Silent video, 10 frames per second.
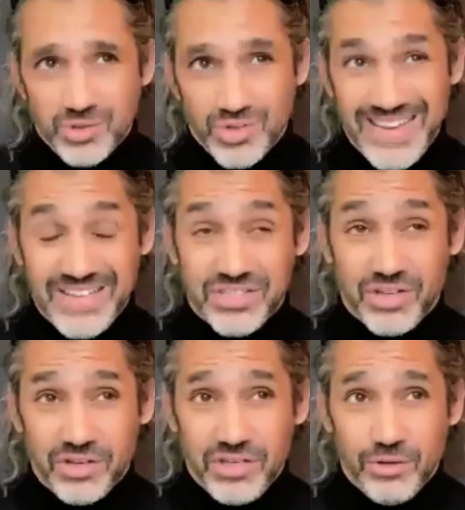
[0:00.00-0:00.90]
sort of
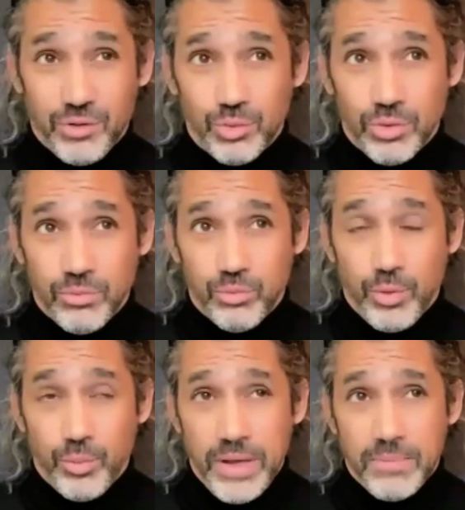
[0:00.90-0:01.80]
kick-started it all
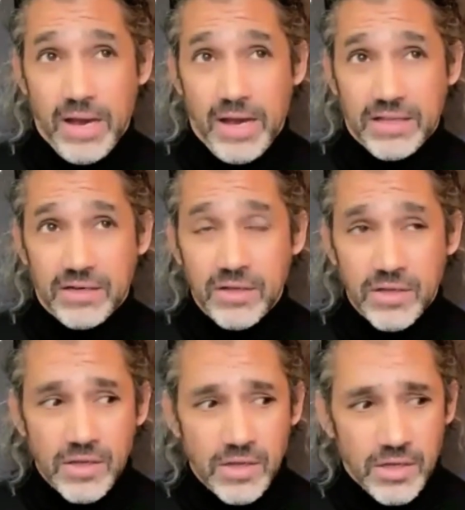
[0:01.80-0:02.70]
were way back in
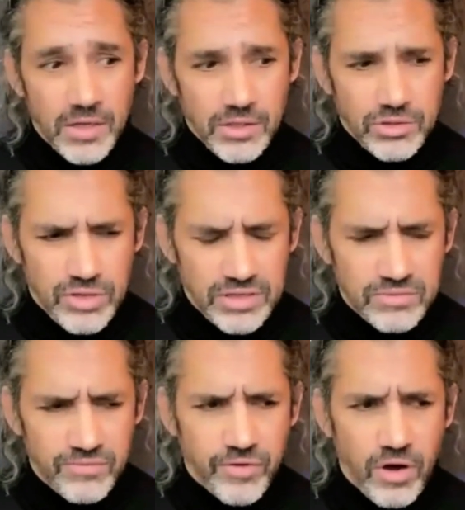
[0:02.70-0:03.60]

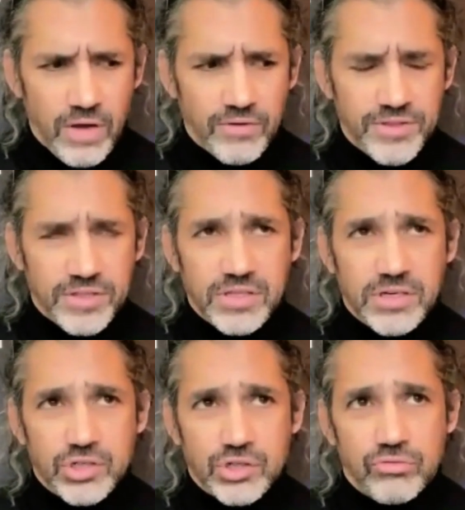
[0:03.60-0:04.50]
2005. I think the
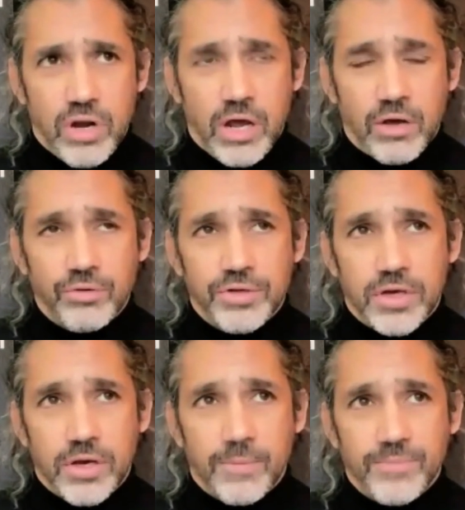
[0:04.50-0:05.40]
initial round
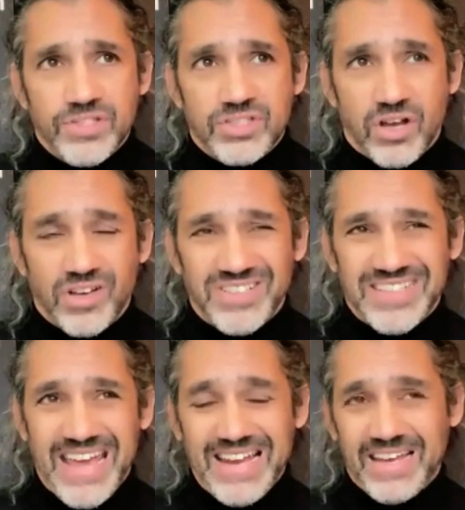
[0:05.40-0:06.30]
to start
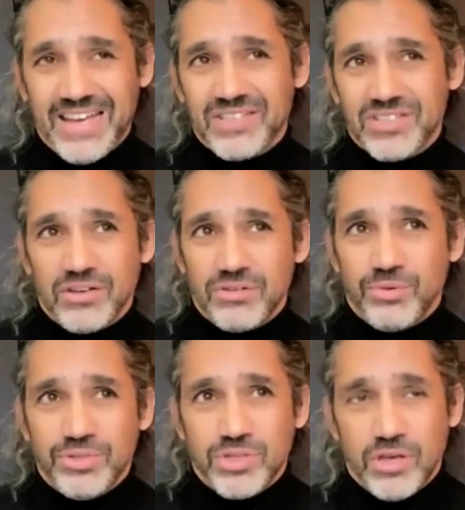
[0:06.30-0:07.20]
scaling it. So it
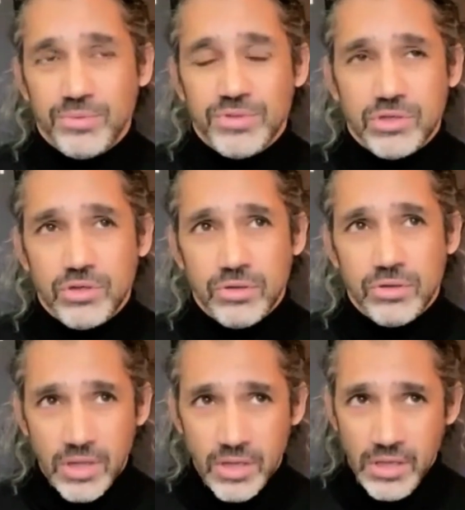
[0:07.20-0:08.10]
was a
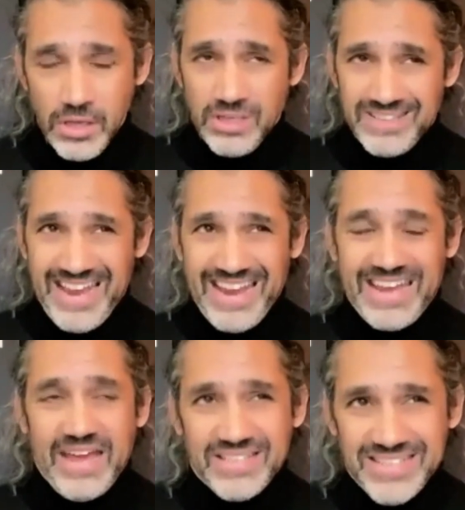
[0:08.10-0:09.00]
good
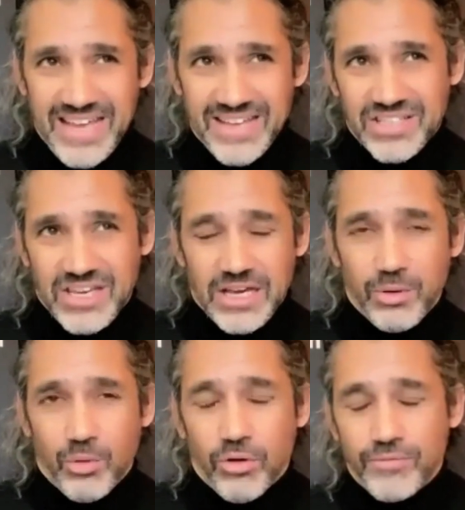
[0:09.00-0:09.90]
decade to get to
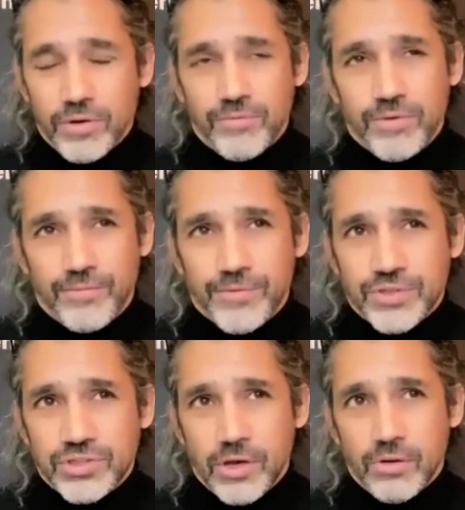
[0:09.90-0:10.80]
gigawatt for
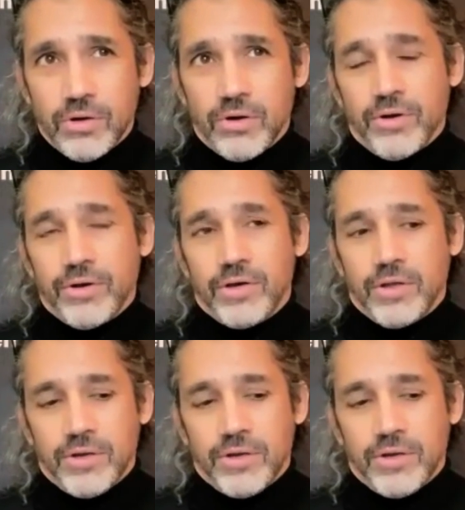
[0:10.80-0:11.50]
solar and